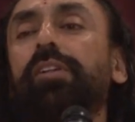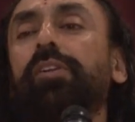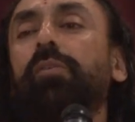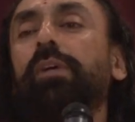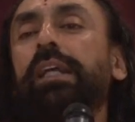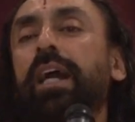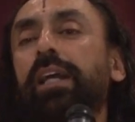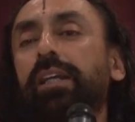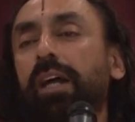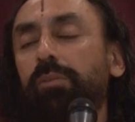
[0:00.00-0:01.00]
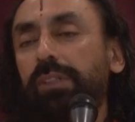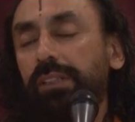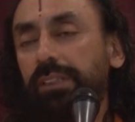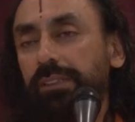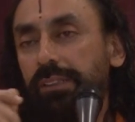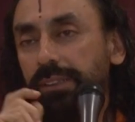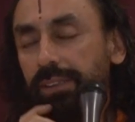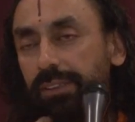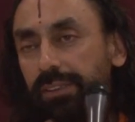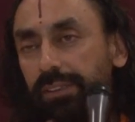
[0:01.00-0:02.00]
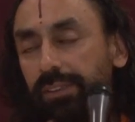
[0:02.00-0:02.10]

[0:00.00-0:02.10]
the way I counter this is,